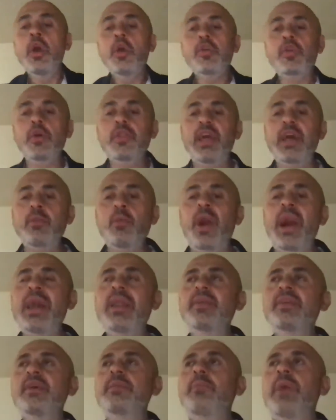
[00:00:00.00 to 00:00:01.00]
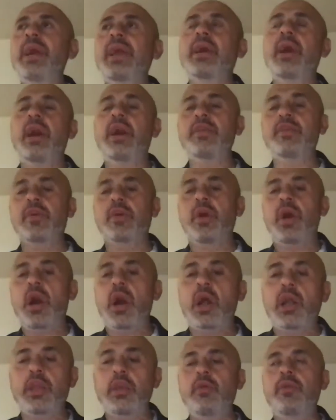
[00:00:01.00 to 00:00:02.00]
So then, why doesn't Mike Heiser
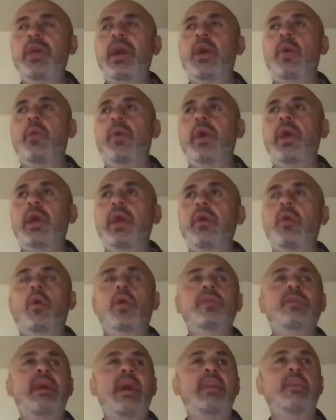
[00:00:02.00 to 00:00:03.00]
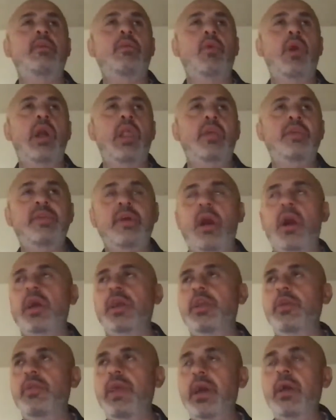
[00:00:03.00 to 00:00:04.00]
argue that way or Daniel Wallace
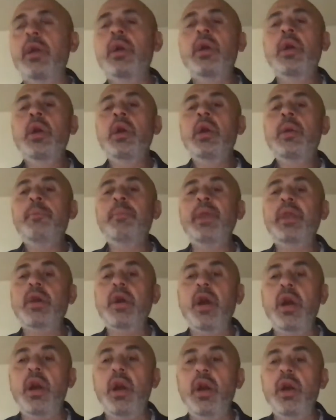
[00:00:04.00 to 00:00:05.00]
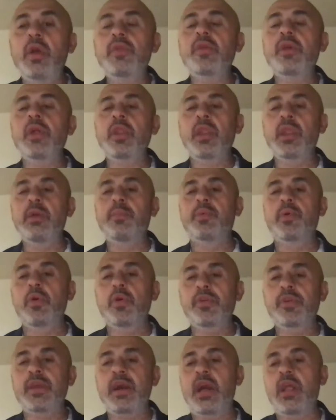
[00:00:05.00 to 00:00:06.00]
argue that? Because
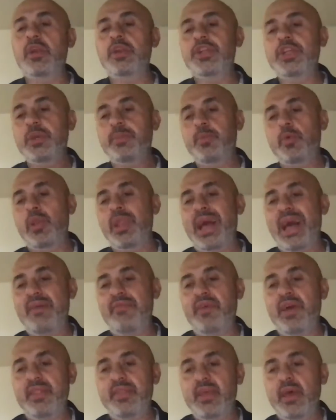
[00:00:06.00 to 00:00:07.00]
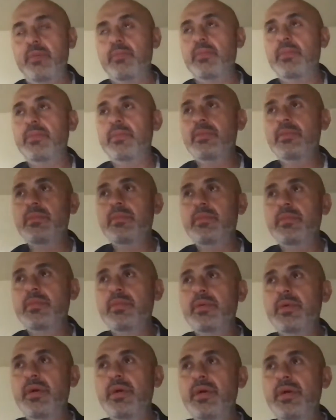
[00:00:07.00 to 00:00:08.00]
liberal scholarship will laugh at them.
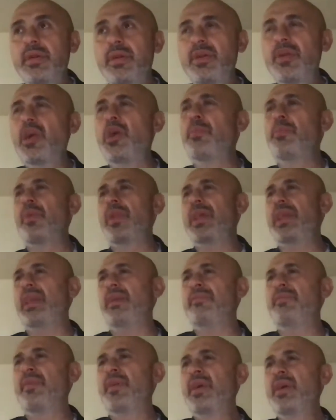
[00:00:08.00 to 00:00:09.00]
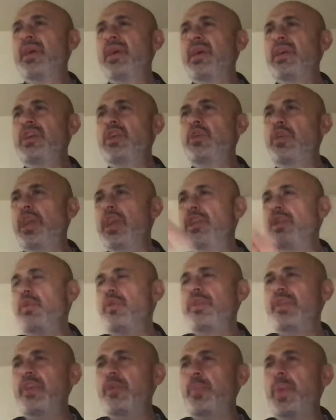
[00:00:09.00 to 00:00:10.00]
You don't believe you can
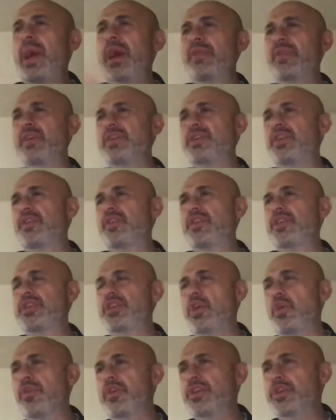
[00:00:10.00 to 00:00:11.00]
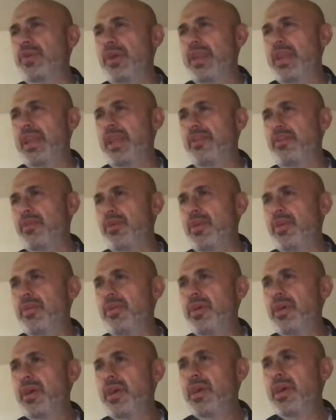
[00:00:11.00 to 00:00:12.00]
use these passages to show the Trinity, do
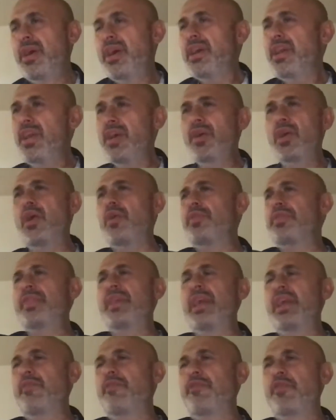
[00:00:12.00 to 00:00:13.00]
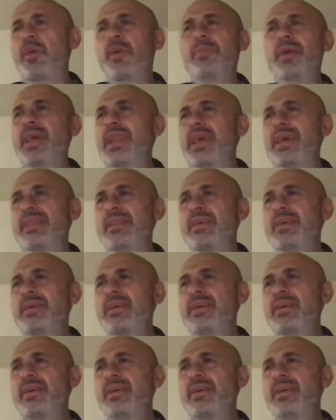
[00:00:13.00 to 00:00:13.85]
you? You don't think for a minute